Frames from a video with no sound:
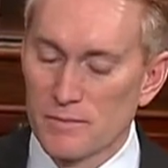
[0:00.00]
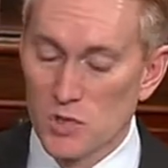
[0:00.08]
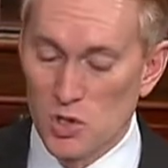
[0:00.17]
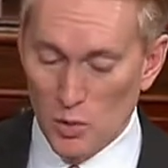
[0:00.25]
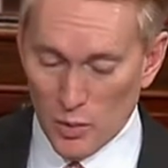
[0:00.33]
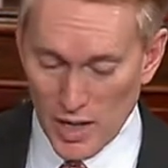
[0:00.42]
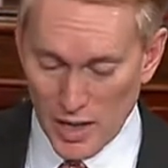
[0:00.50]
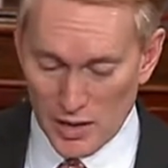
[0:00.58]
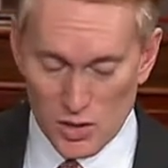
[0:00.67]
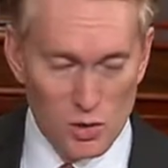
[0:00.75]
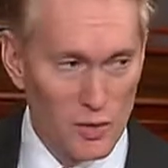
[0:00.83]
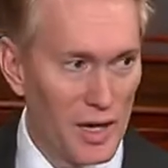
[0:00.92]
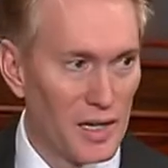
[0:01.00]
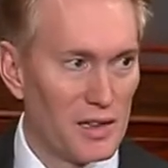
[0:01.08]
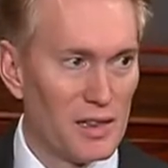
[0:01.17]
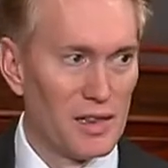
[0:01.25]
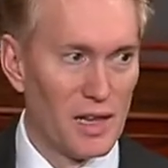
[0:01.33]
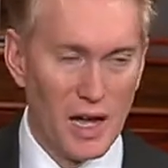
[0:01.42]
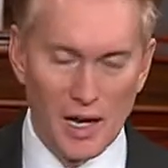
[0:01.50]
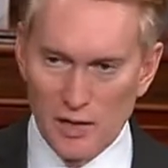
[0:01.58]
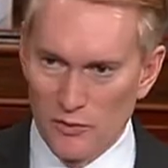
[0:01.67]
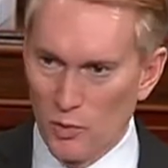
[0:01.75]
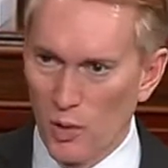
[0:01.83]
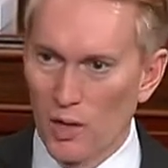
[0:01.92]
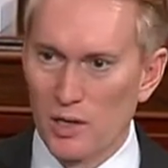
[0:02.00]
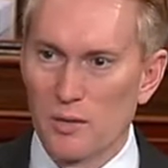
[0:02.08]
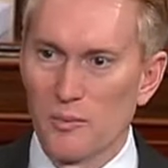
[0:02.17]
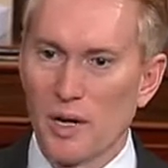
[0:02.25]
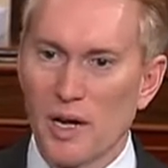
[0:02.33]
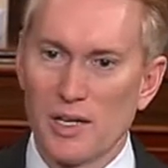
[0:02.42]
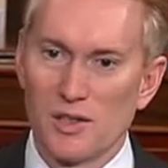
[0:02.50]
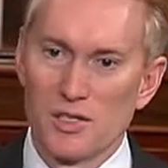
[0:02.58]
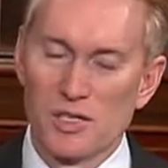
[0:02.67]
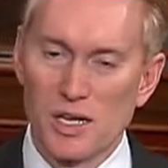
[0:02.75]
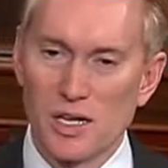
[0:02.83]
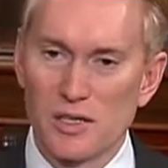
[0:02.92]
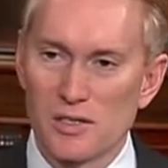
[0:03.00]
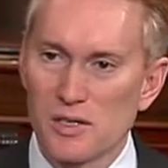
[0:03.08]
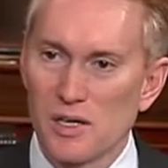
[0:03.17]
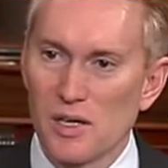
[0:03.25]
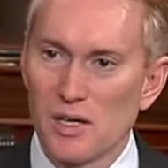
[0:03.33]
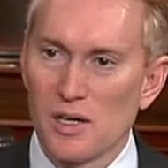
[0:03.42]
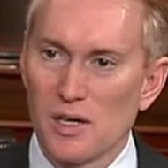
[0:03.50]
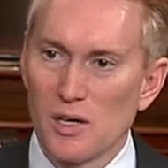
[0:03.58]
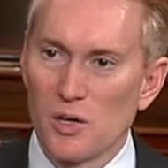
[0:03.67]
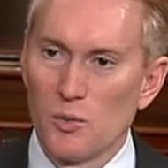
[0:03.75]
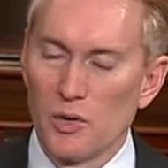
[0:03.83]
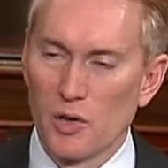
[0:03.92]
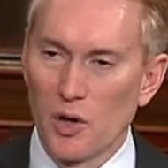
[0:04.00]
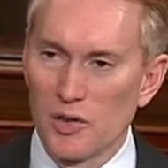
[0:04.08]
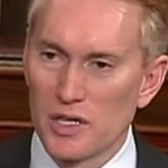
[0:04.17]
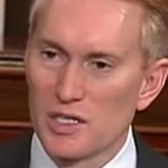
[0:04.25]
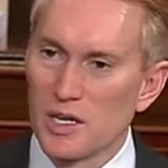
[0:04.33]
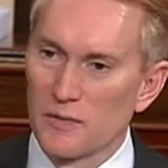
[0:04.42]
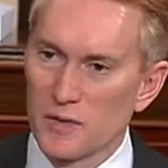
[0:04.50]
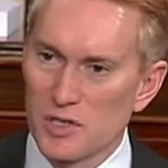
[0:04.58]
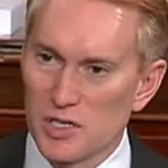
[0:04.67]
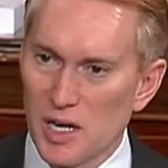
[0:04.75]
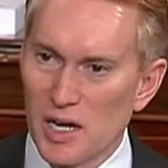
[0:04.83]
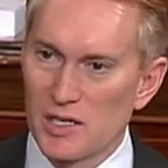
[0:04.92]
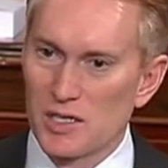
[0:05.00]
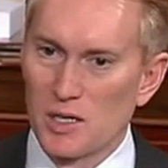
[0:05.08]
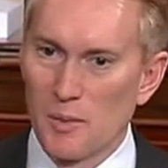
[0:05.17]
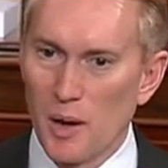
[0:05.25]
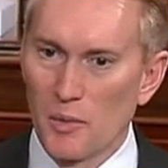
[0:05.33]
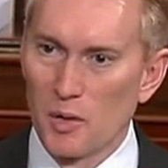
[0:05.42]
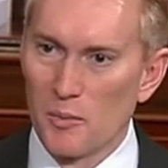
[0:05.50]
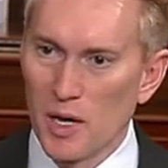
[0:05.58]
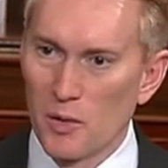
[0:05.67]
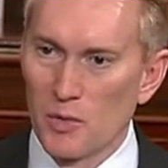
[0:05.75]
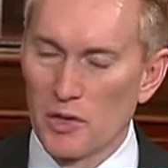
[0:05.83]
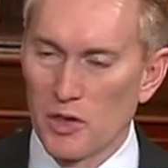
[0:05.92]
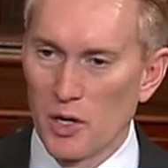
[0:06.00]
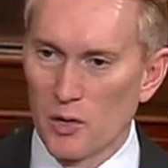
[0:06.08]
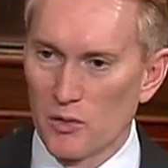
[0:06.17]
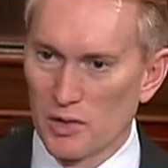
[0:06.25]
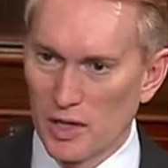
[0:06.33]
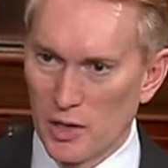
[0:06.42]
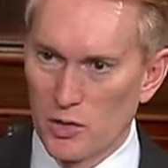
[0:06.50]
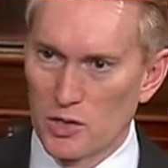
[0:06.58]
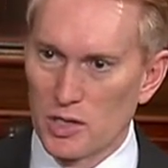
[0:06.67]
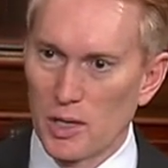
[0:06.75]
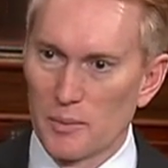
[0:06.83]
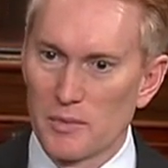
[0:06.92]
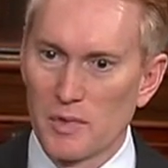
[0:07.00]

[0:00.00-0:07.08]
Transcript: So we had to do a lot of work behind the scenes with all these different states and to be able to meet with their leadership,